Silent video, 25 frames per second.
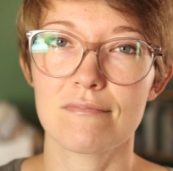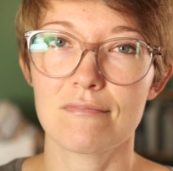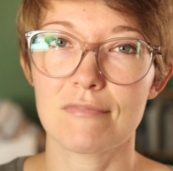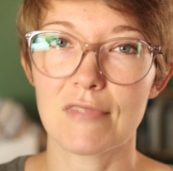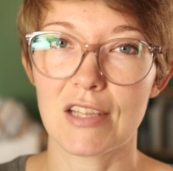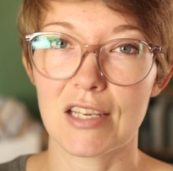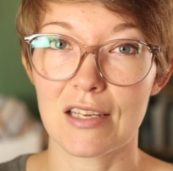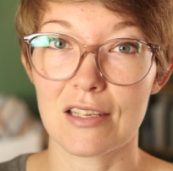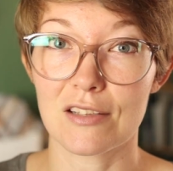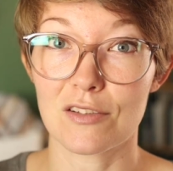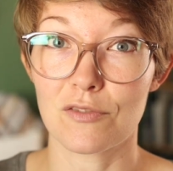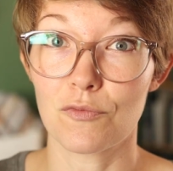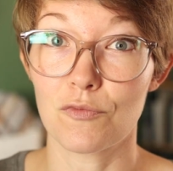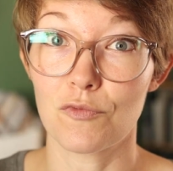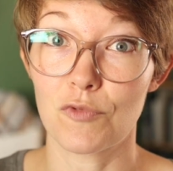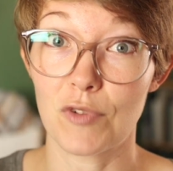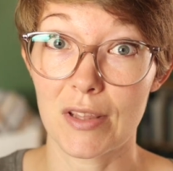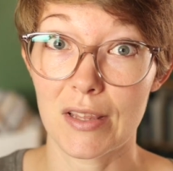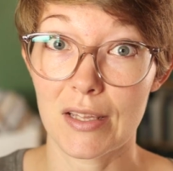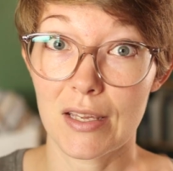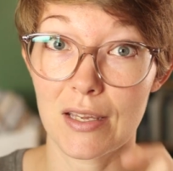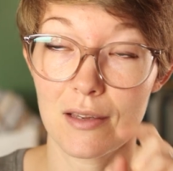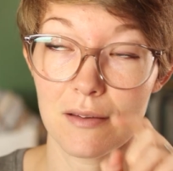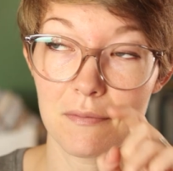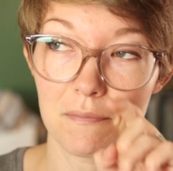Like, it's
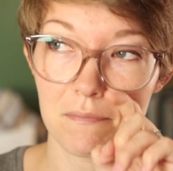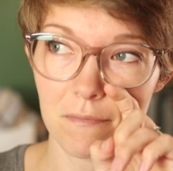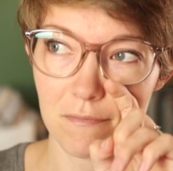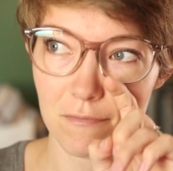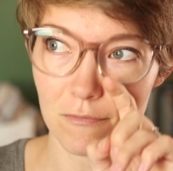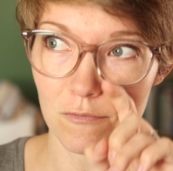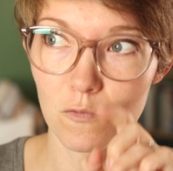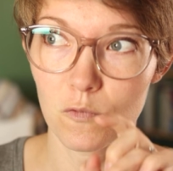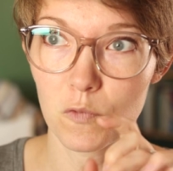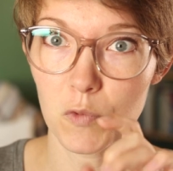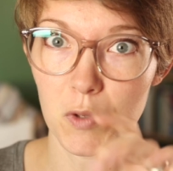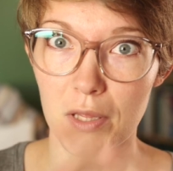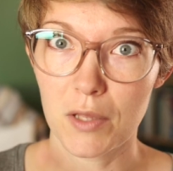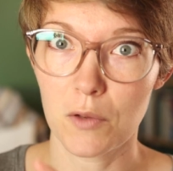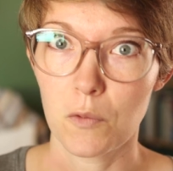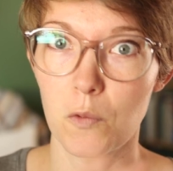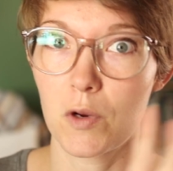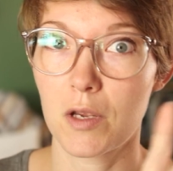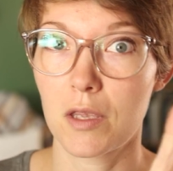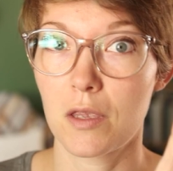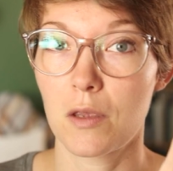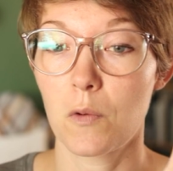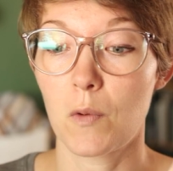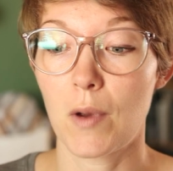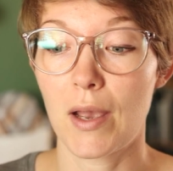really, really,
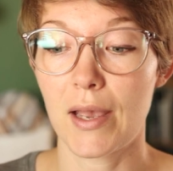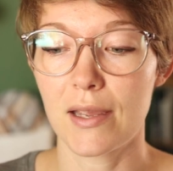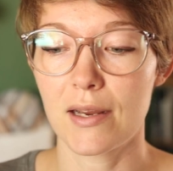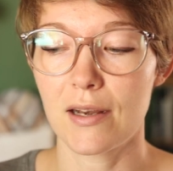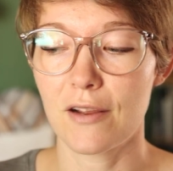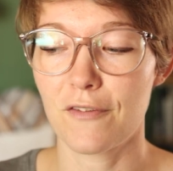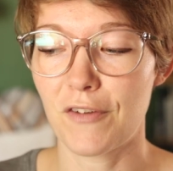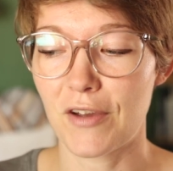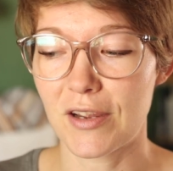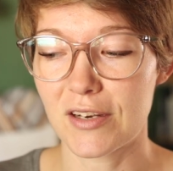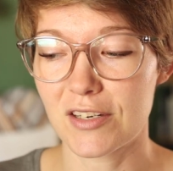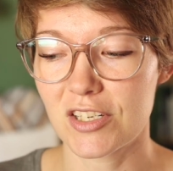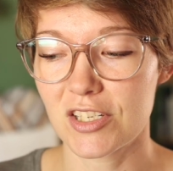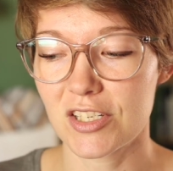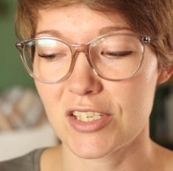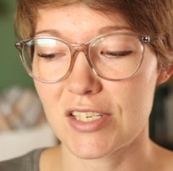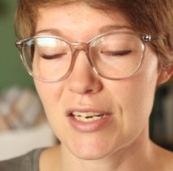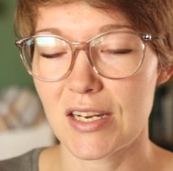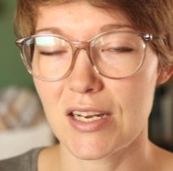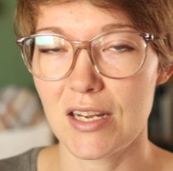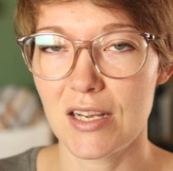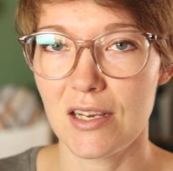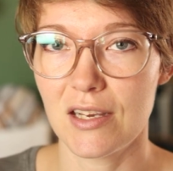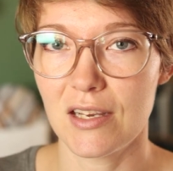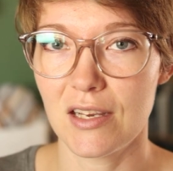really wide. If I just
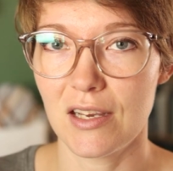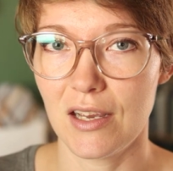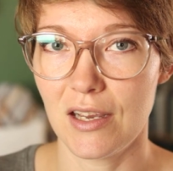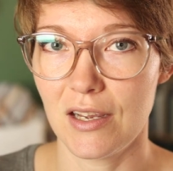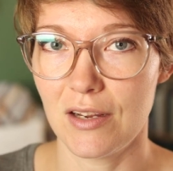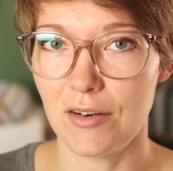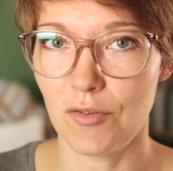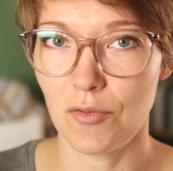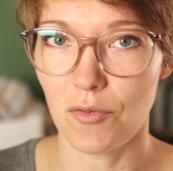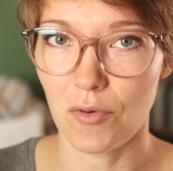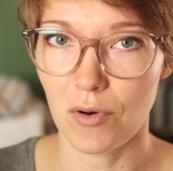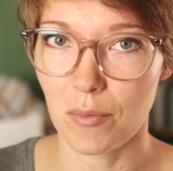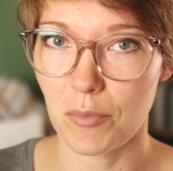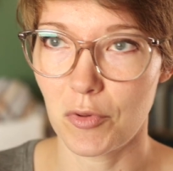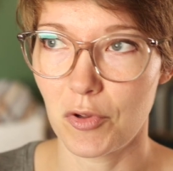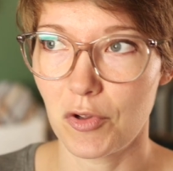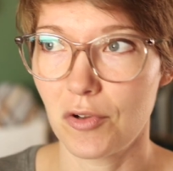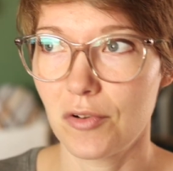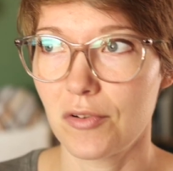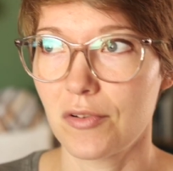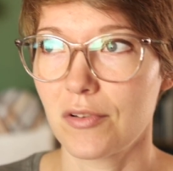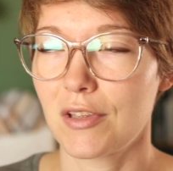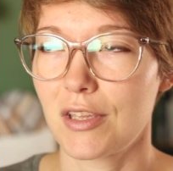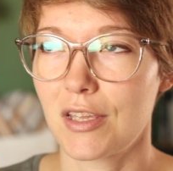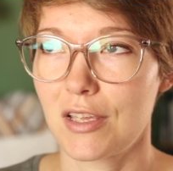knit a
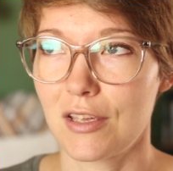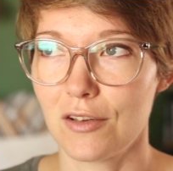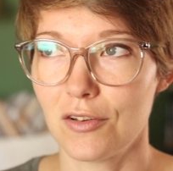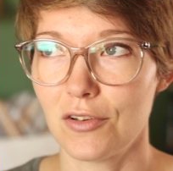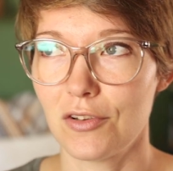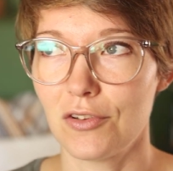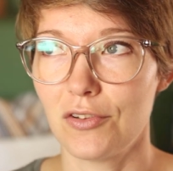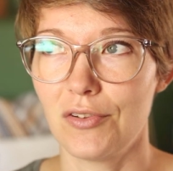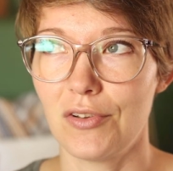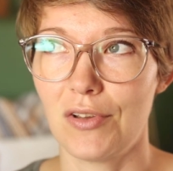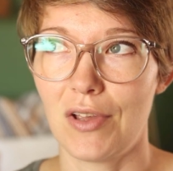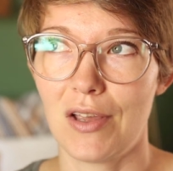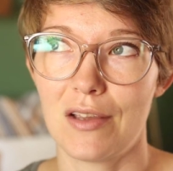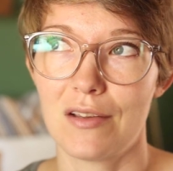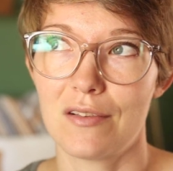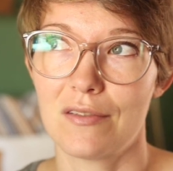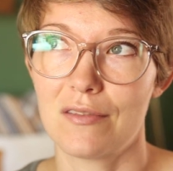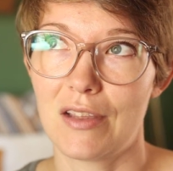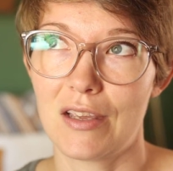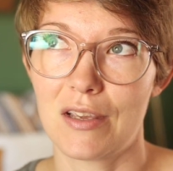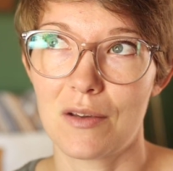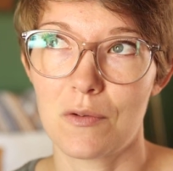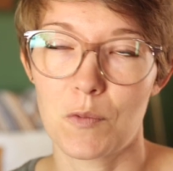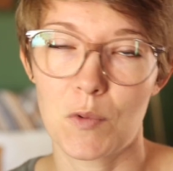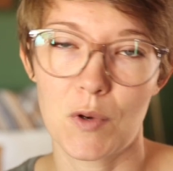normal heel,
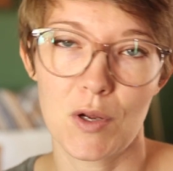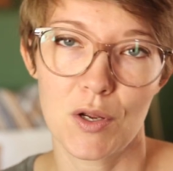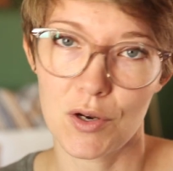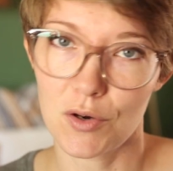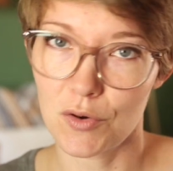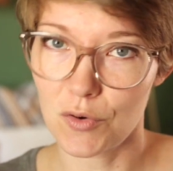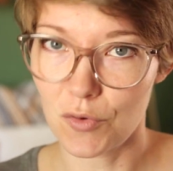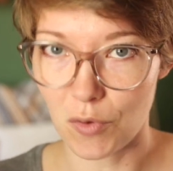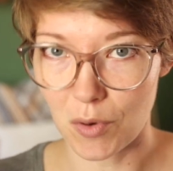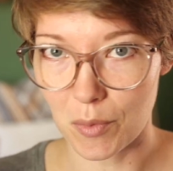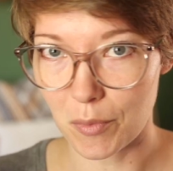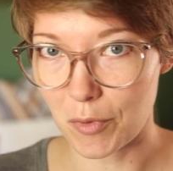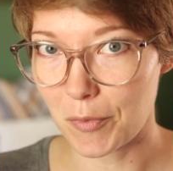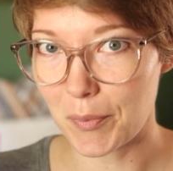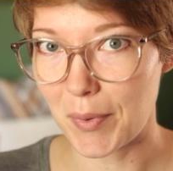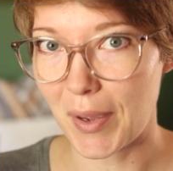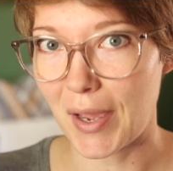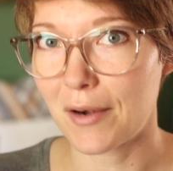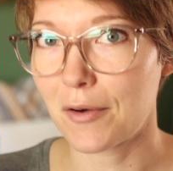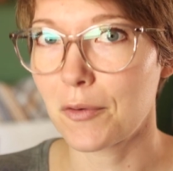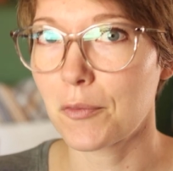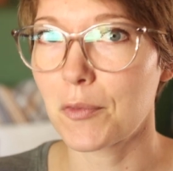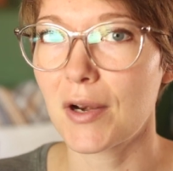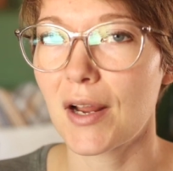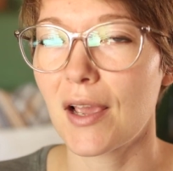like a normal
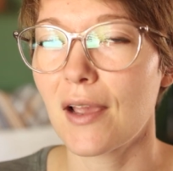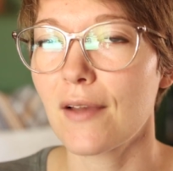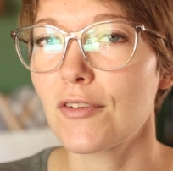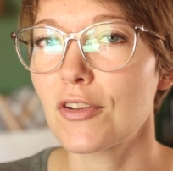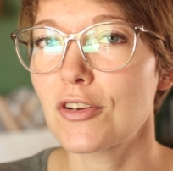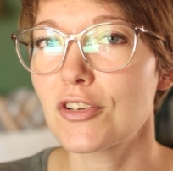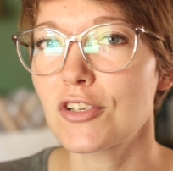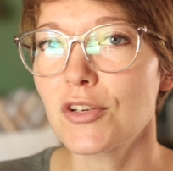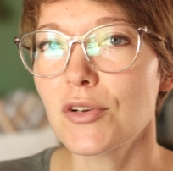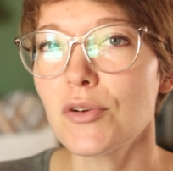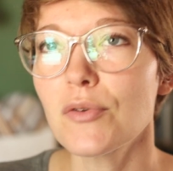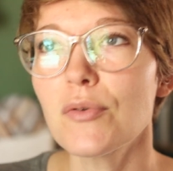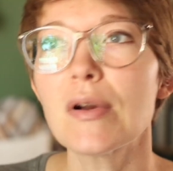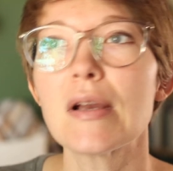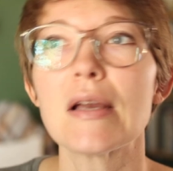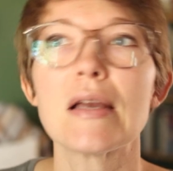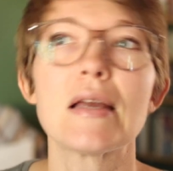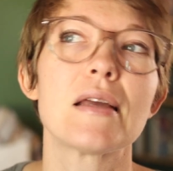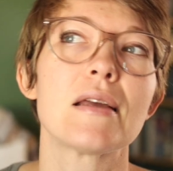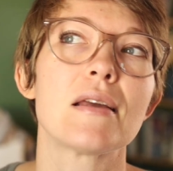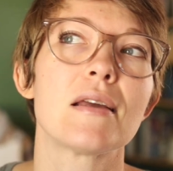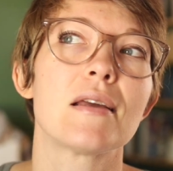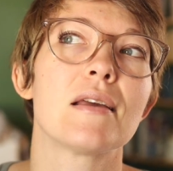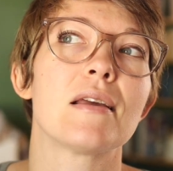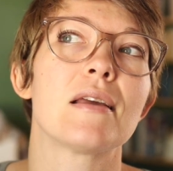pattern would have you do,
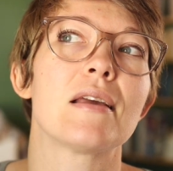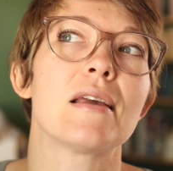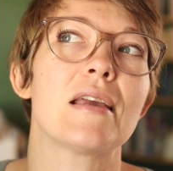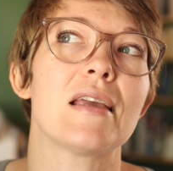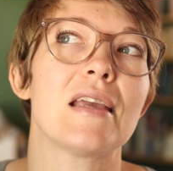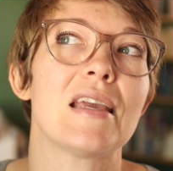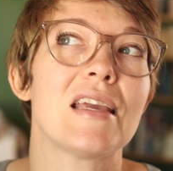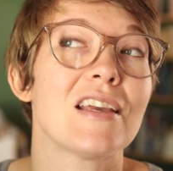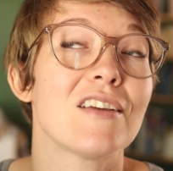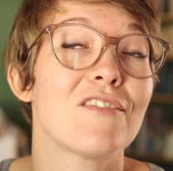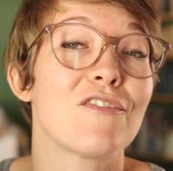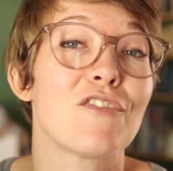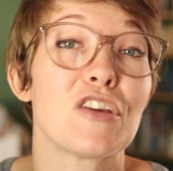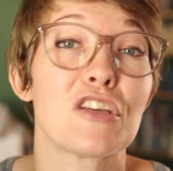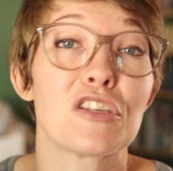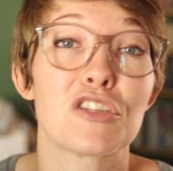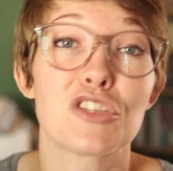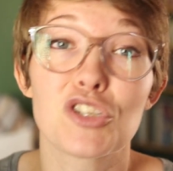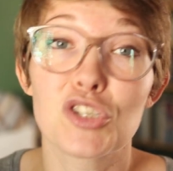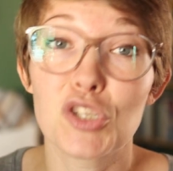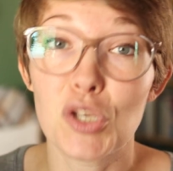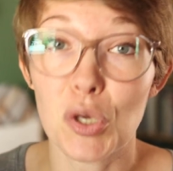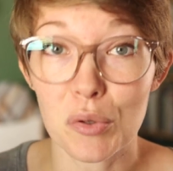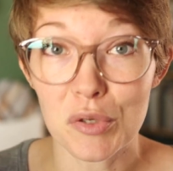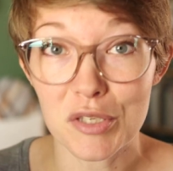it fits
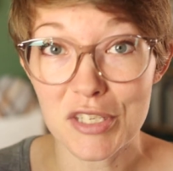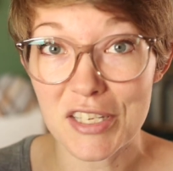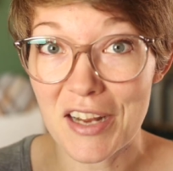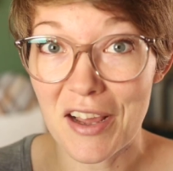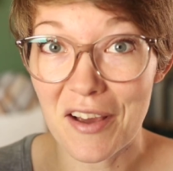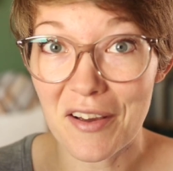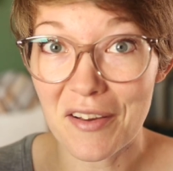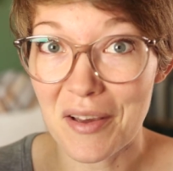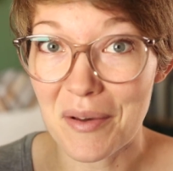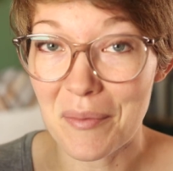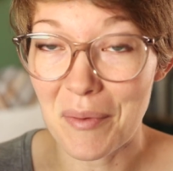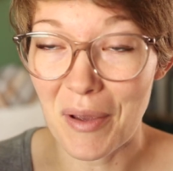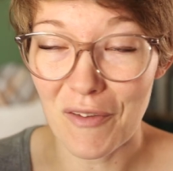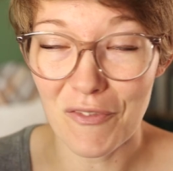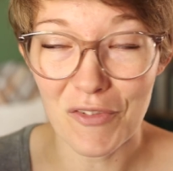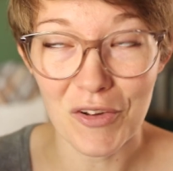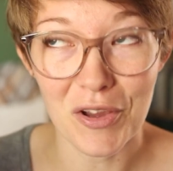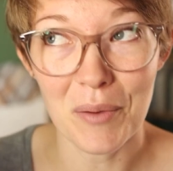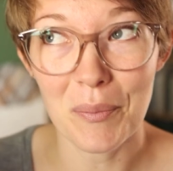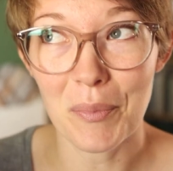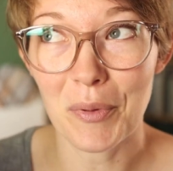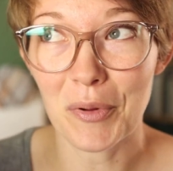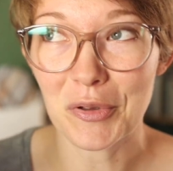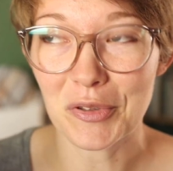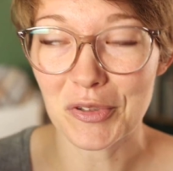so snug on my
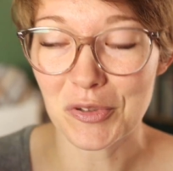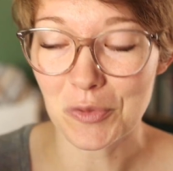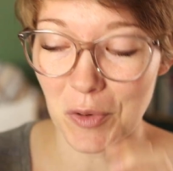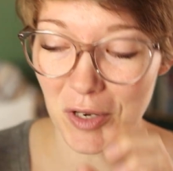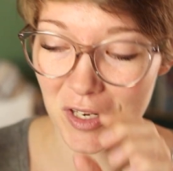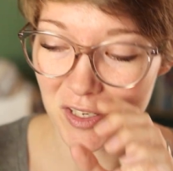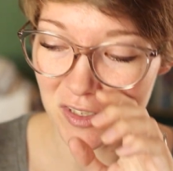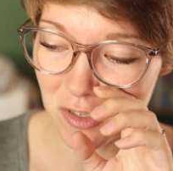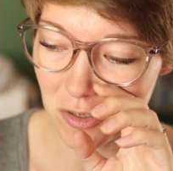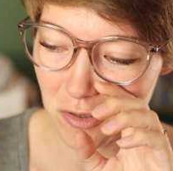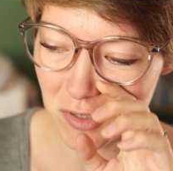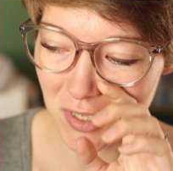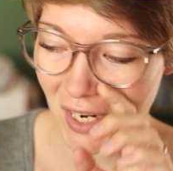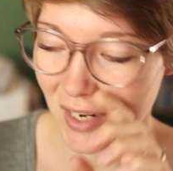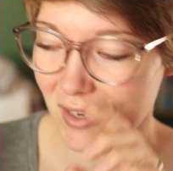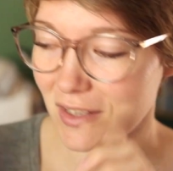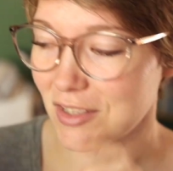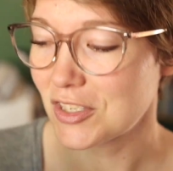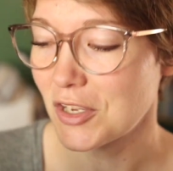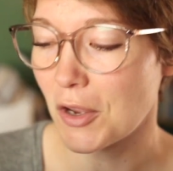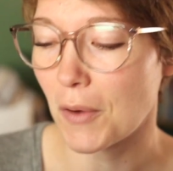foot, it pulls way too tight.